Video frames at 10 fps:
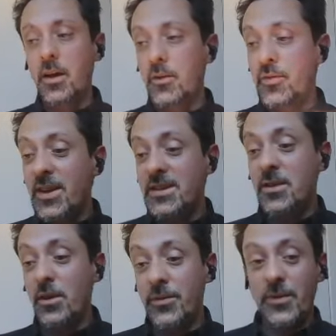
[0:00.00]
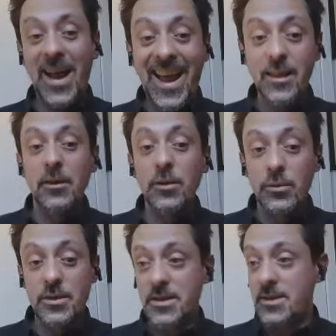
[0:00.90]
first off, at
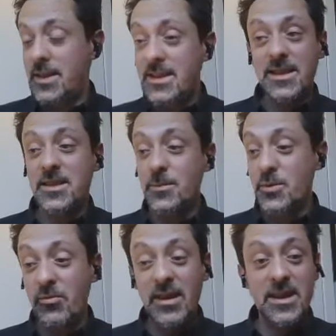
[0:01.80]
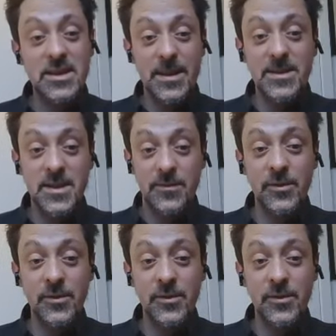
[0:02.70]
launch, these systems were really expensive.